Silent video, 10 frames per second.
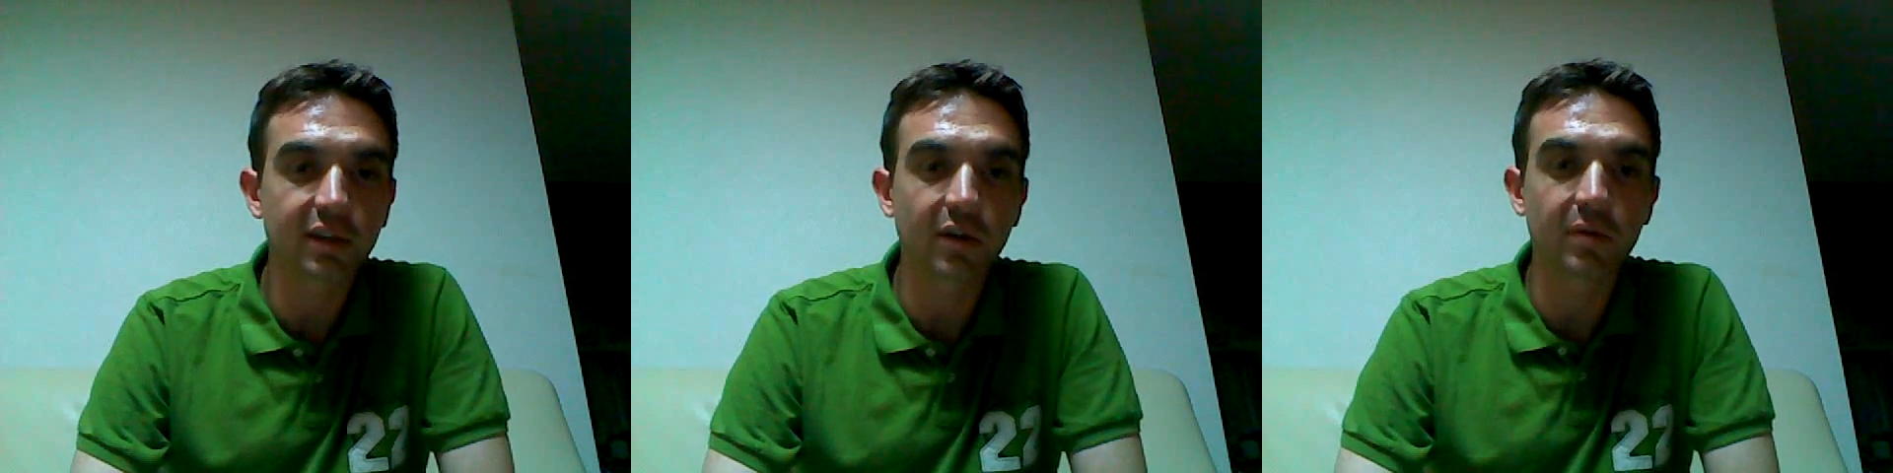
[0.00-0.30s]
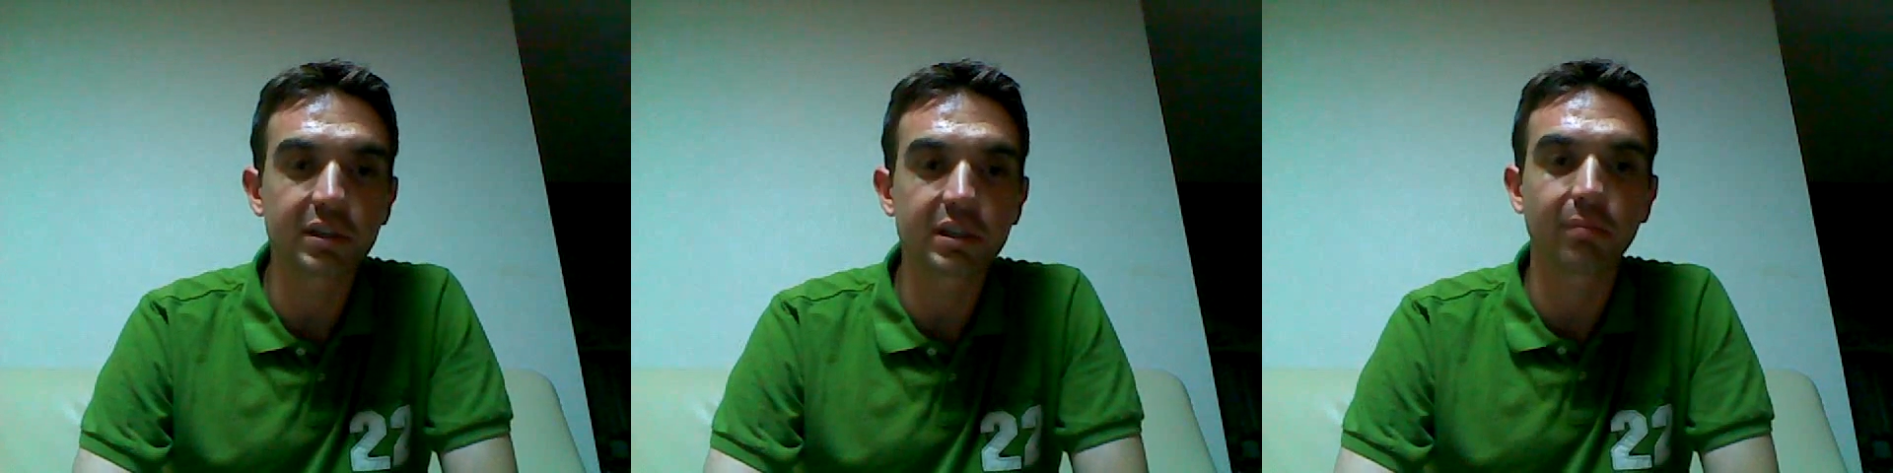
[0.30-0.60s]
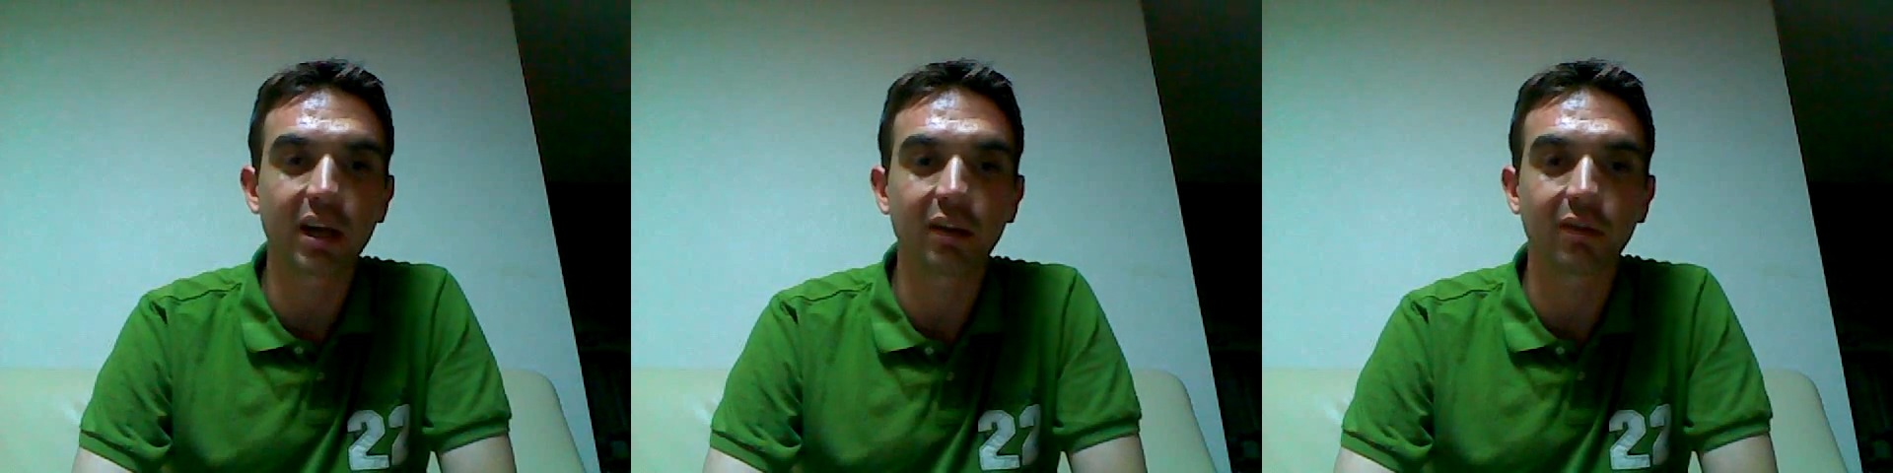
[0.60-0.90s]
go into
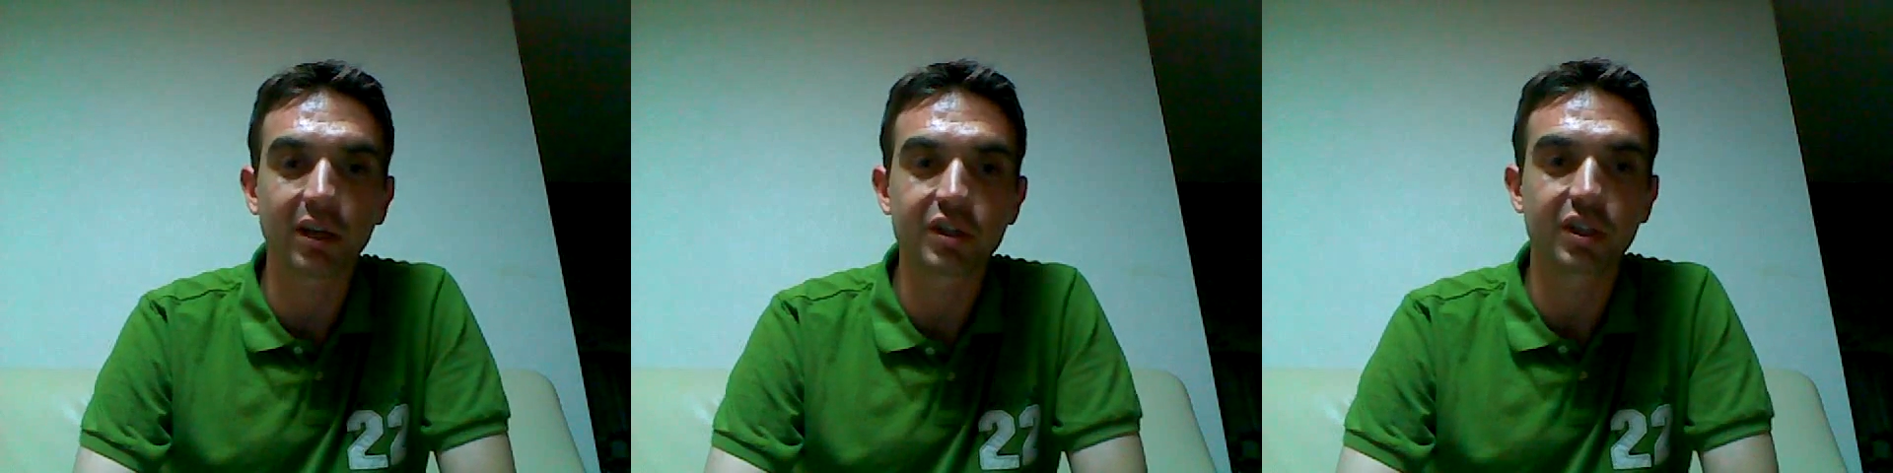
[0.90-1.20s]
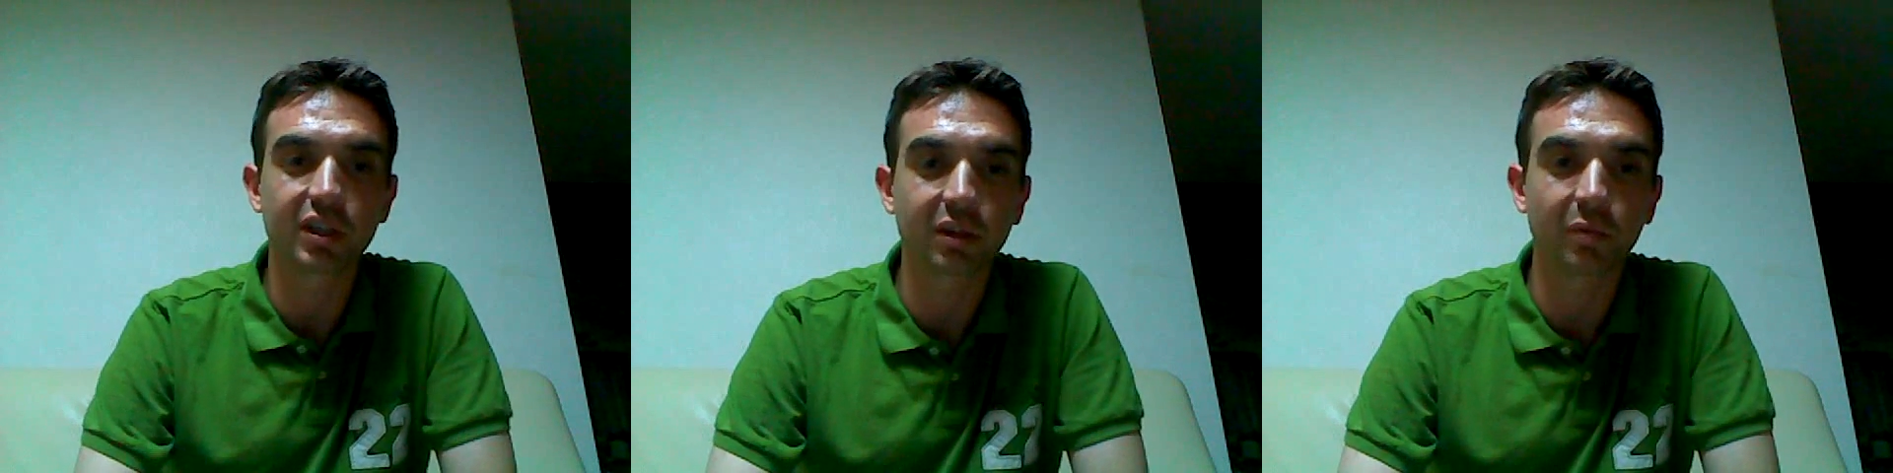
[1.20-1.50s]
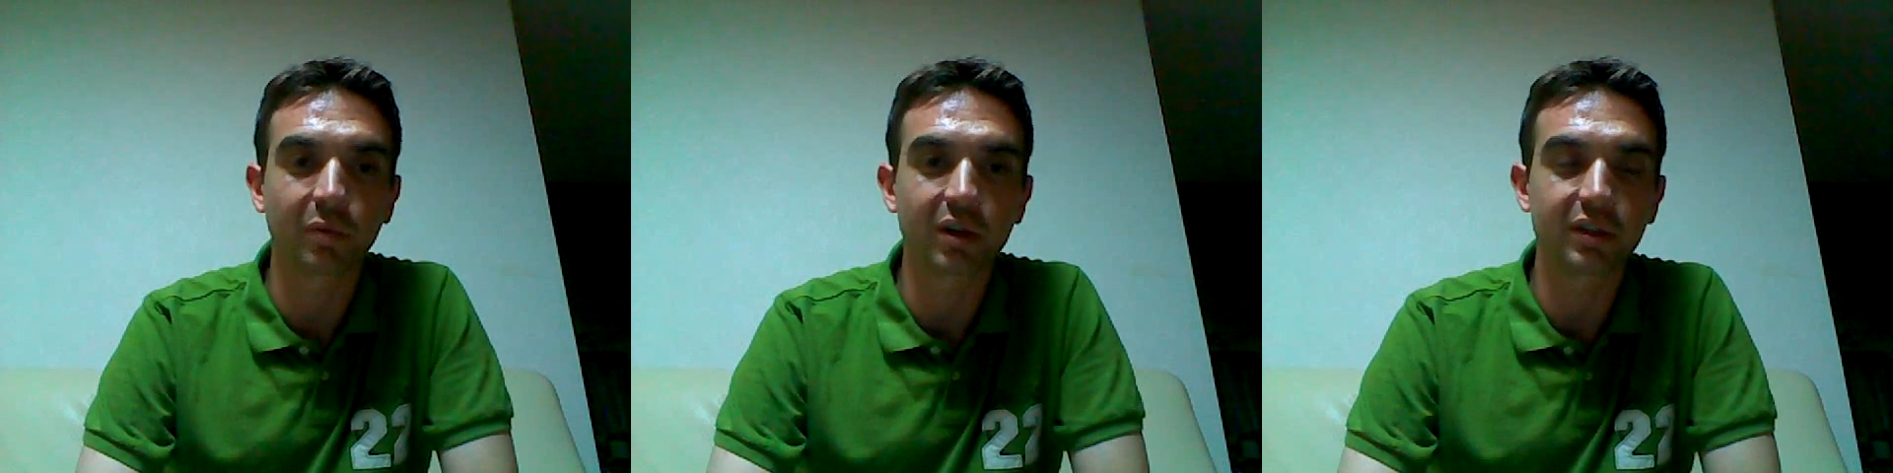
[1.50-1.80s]
migration in the
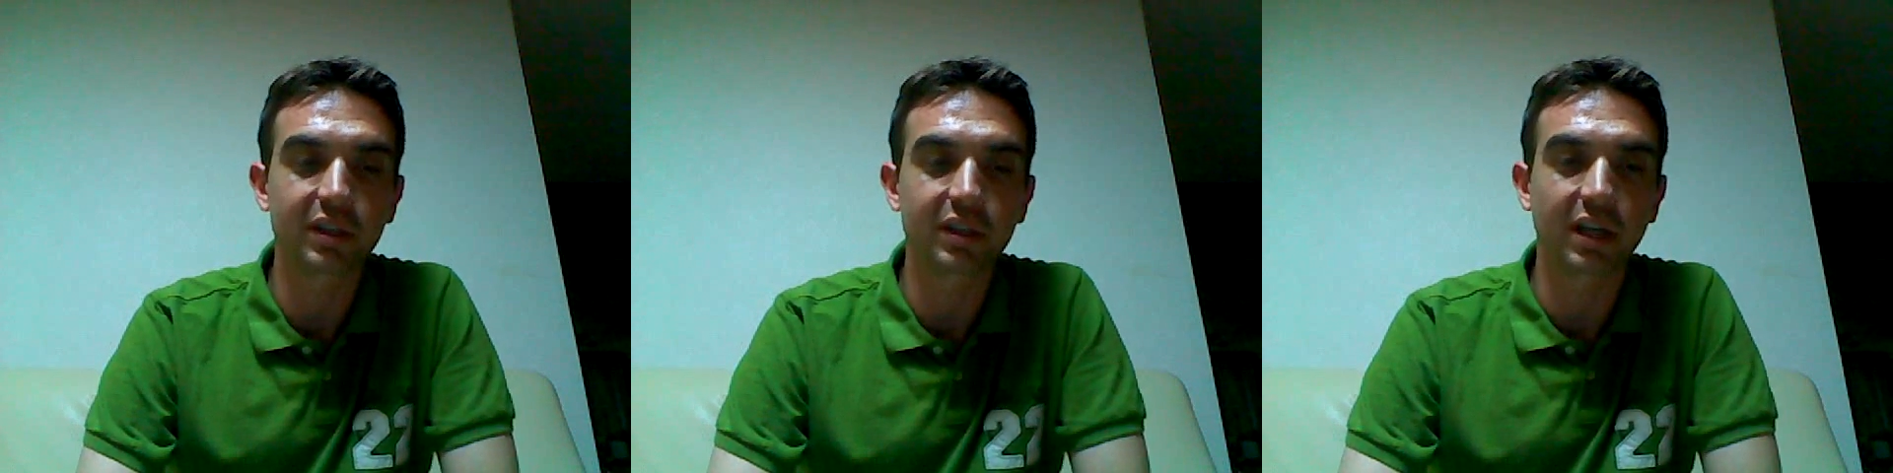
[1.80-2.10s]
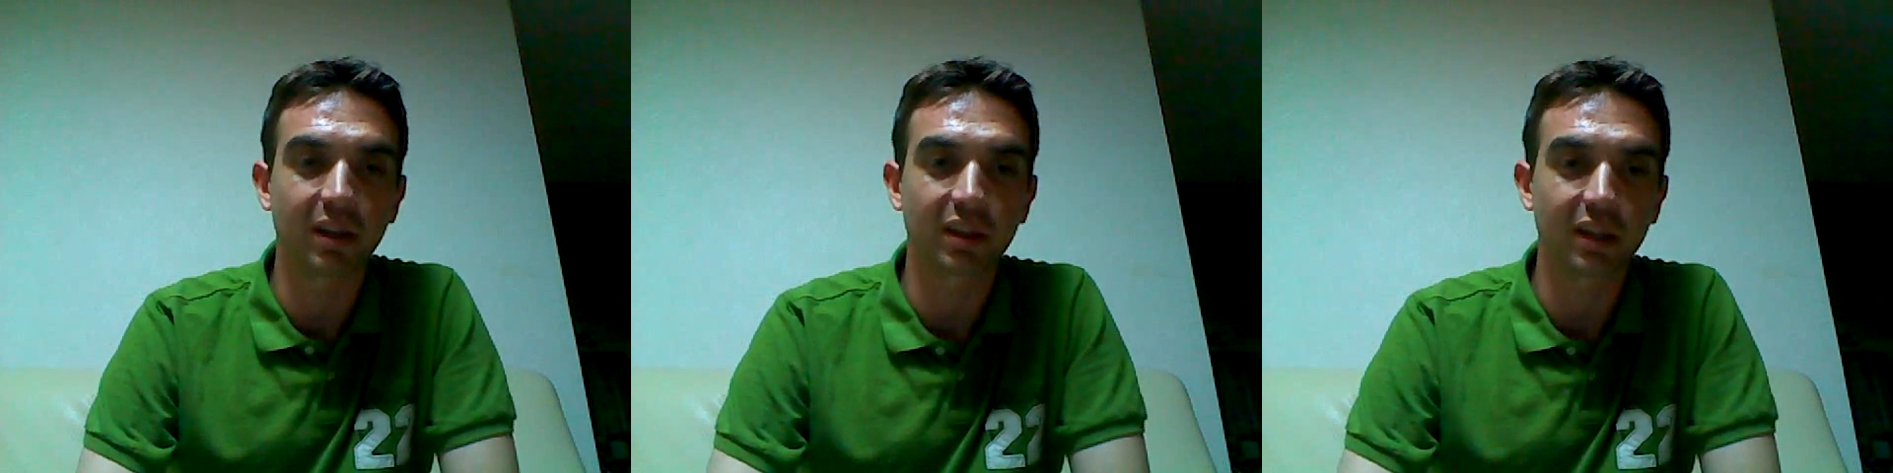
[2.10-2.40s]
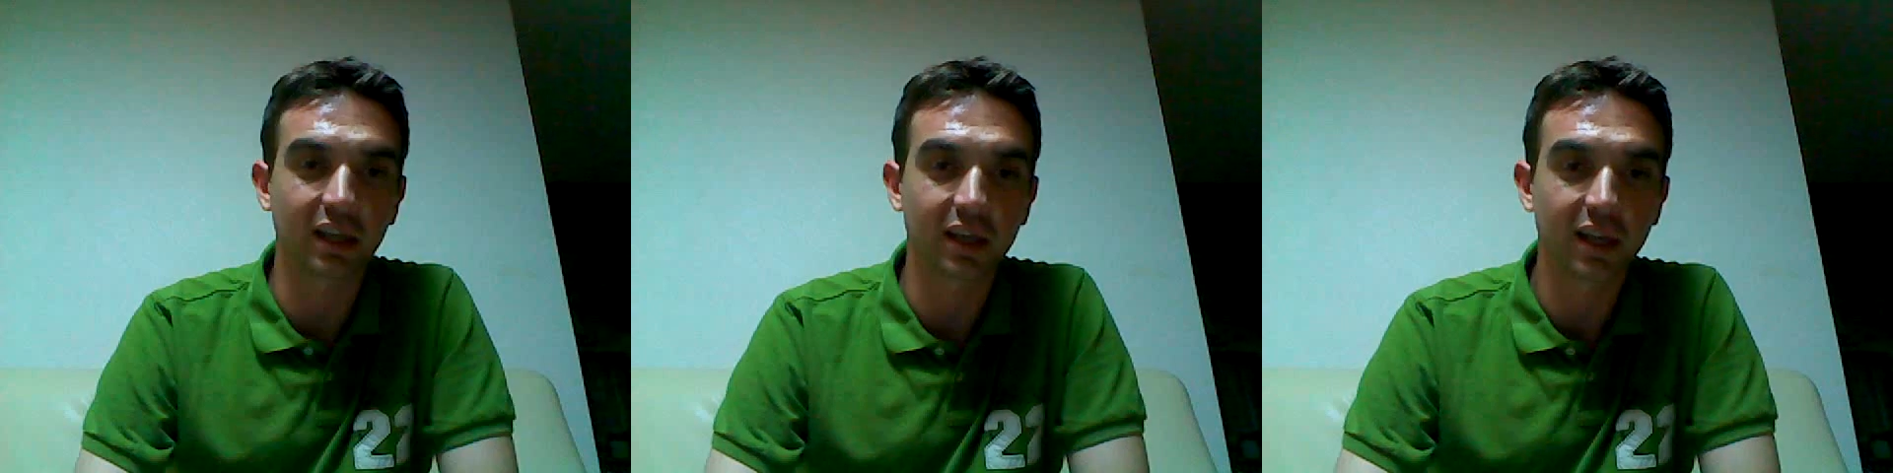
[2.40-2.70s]
wintertime, I think.